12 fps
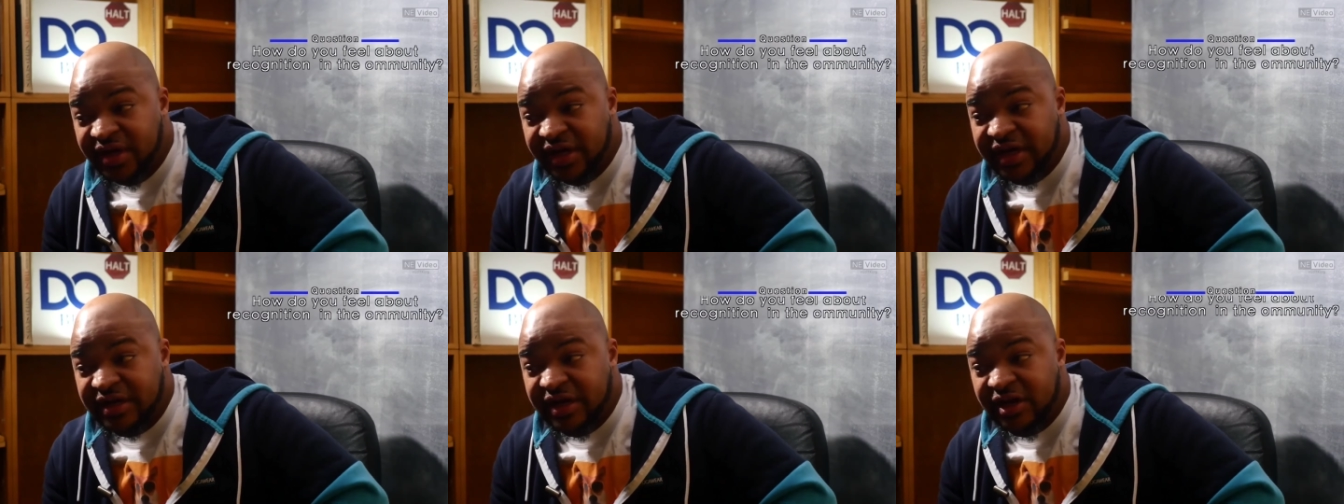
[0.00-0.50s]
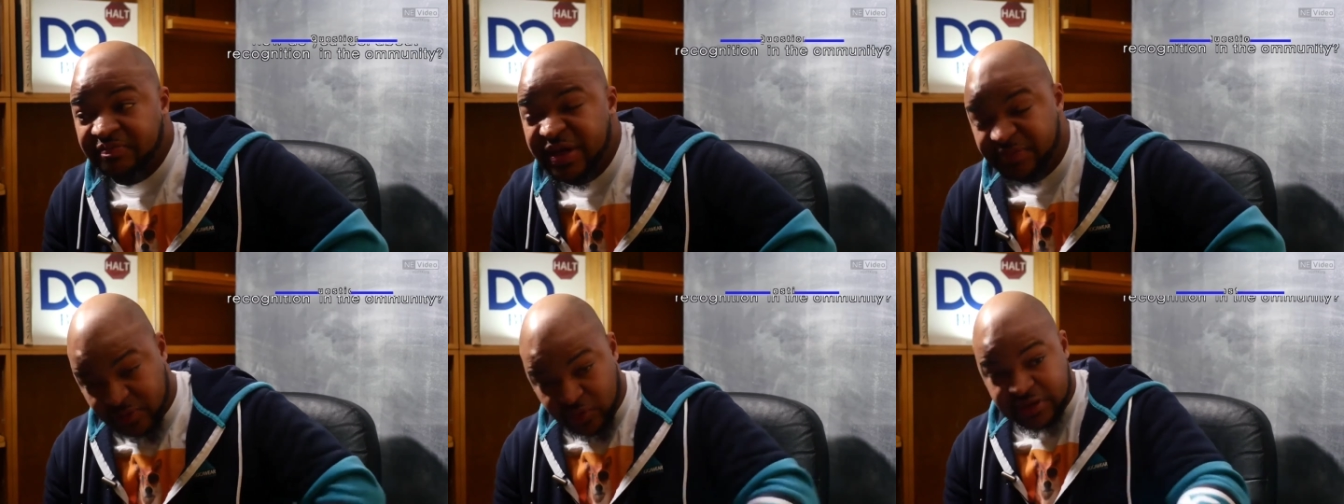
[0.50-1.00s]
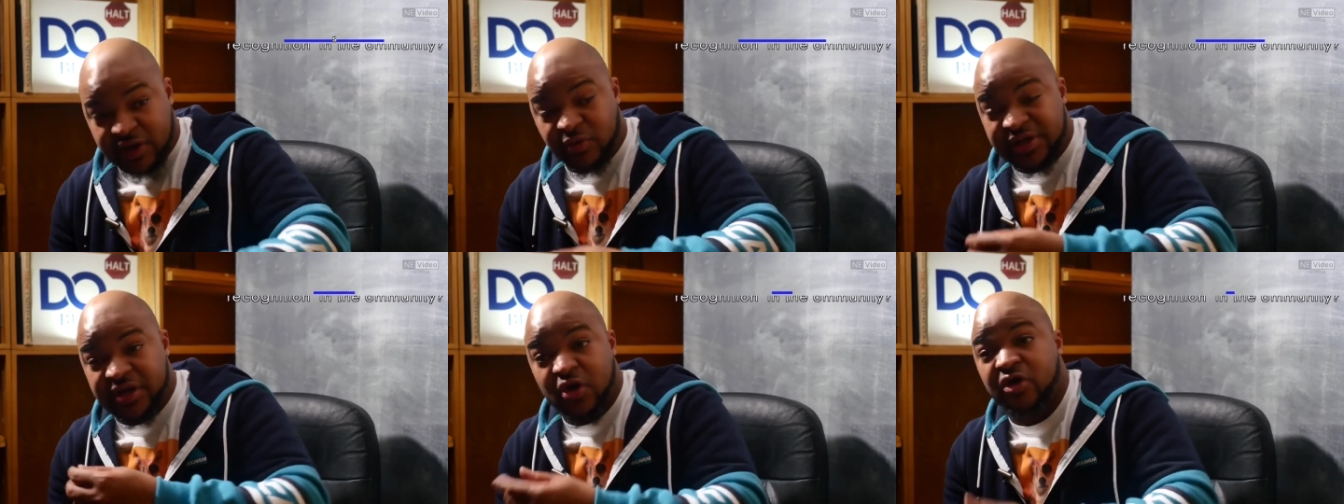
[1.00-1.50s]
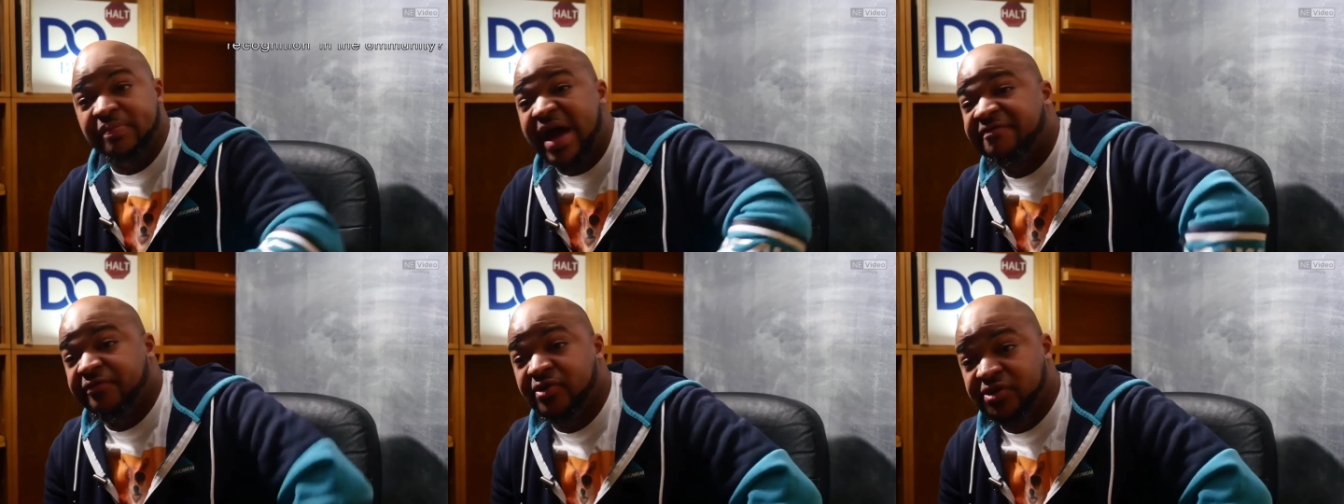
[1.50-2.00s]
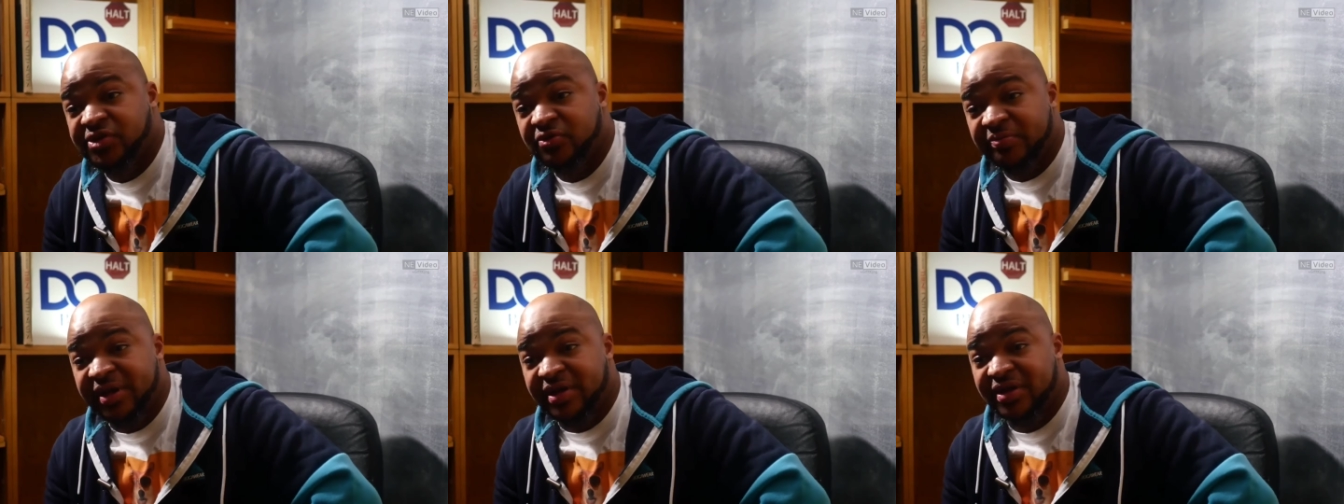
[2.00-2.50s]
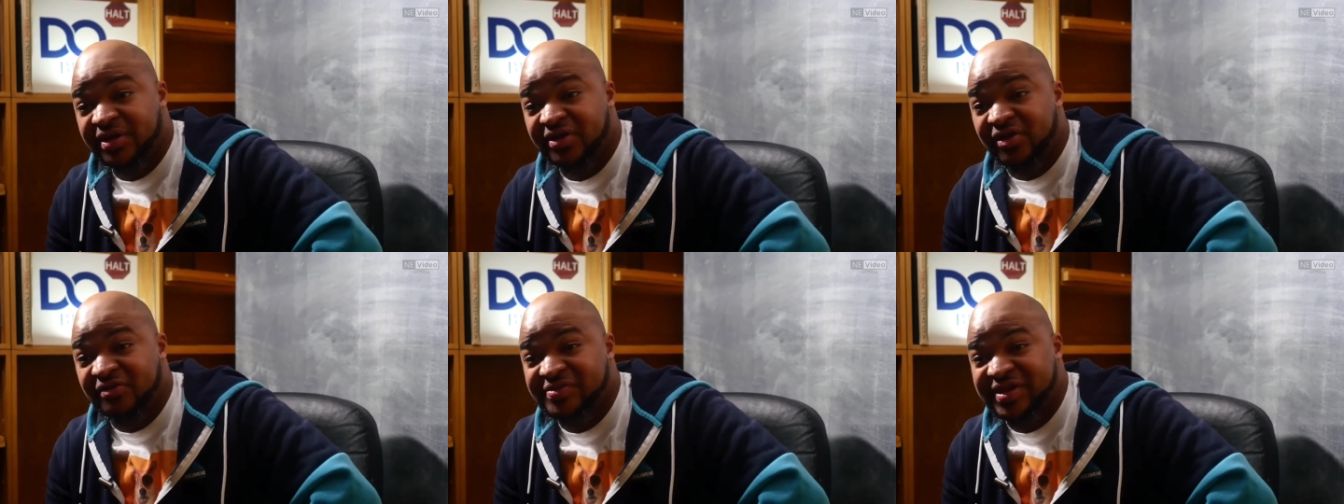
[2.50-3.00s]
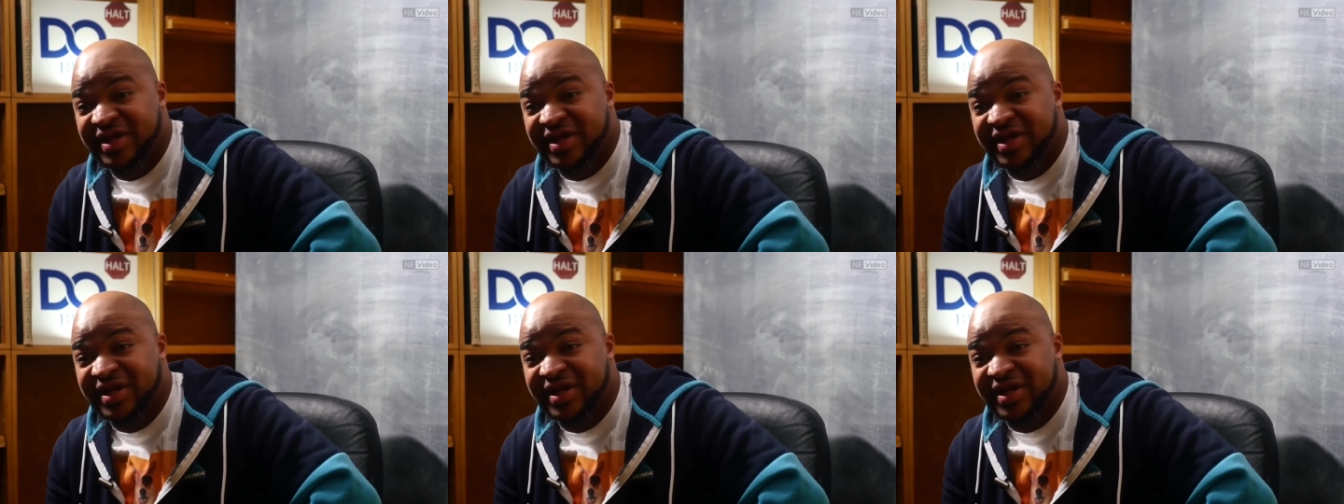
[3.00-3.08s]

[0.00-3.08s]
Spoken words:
and people they're willing to go to bat for you too, man. You know what I'm